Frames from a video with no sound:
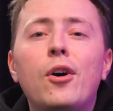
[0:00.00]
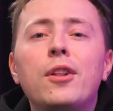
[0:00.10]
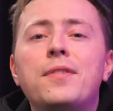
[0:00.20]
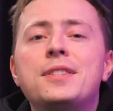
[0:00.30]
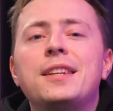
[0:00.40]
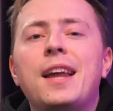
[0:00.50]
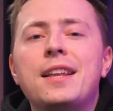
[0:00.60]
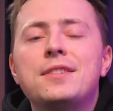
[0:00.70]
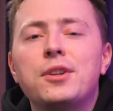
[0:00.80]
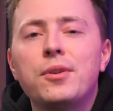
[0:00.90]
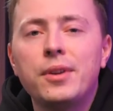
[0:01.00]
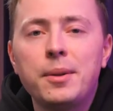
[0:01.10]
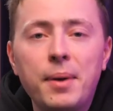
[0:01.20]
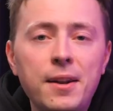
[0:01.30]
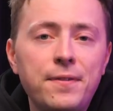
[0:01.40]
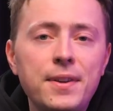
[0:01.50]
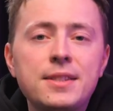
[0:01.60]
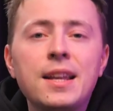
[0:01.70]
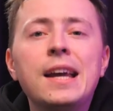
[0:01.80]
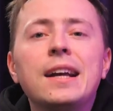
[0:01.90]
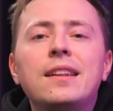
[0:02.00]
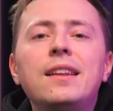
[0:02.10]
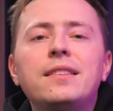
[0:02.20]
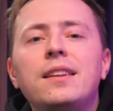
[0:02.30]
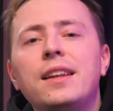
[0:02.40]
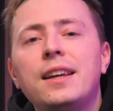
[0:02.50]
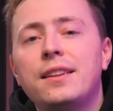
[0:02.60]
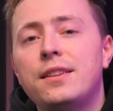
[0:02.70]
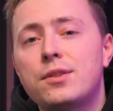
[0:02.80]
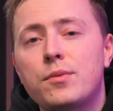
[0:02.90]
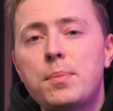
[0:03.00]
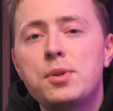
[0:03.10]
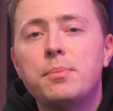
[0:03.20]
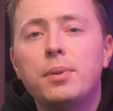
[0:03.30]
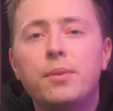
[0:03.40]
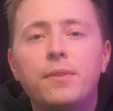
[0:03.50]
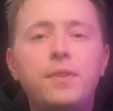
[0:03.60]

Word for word: all of its enhanced security benefits, click the link in the description below the